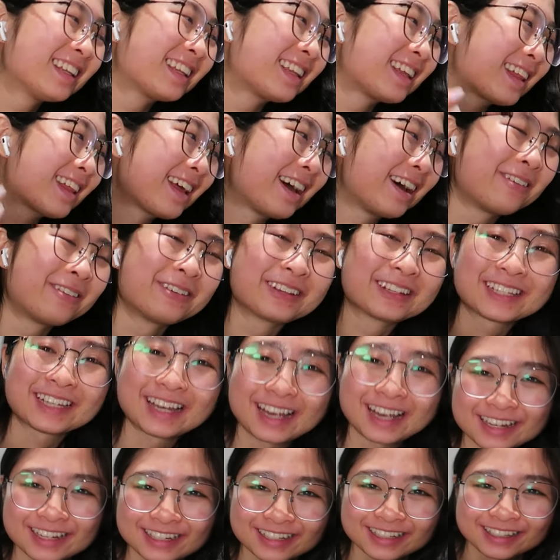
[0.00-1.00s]
that I was
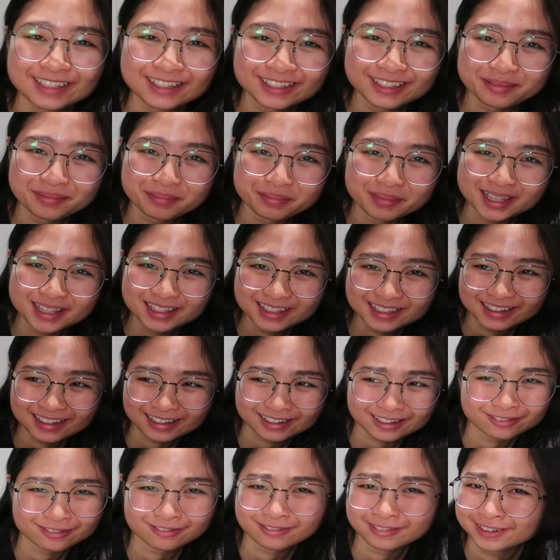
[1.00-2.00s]
actually gonna meet
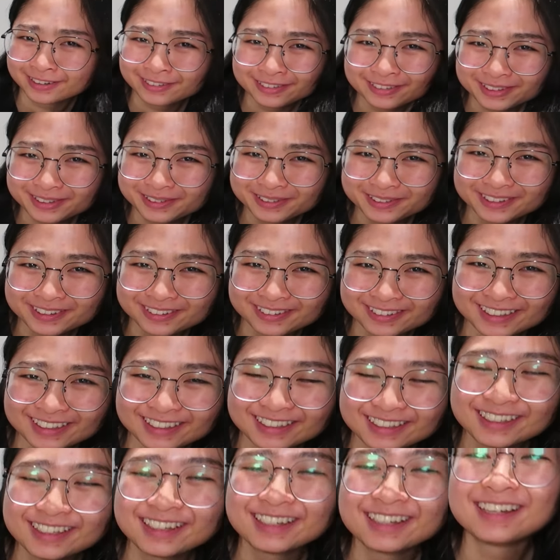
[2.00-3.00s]
like real soon
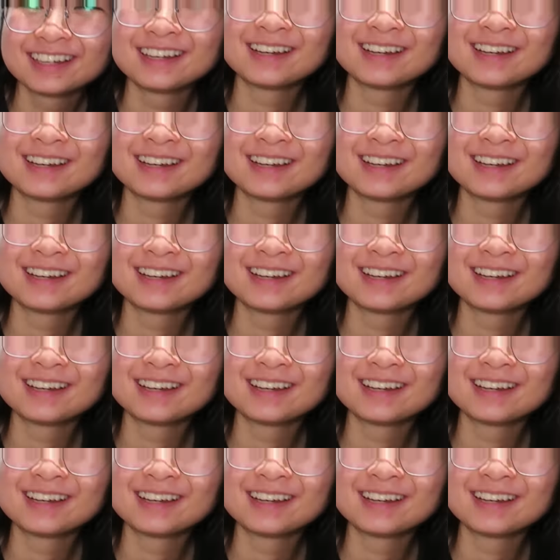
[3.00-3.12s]
early.